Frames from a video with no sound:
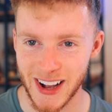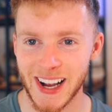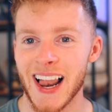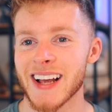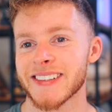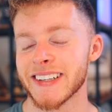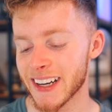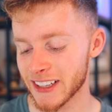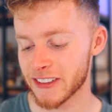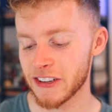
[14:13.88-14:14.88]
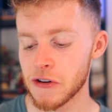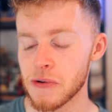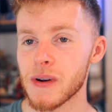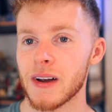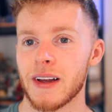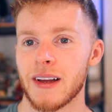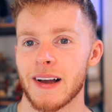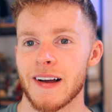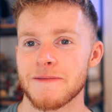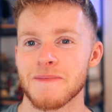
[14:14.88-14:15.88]
classy, kind of too
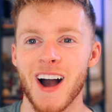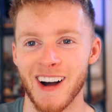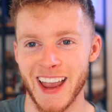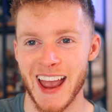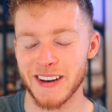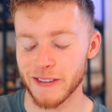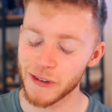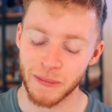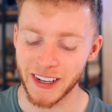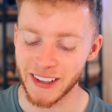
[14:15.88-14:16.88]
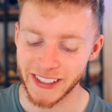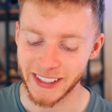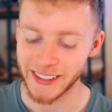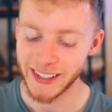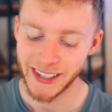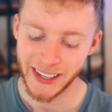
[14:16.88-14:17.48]
high-end for my liking.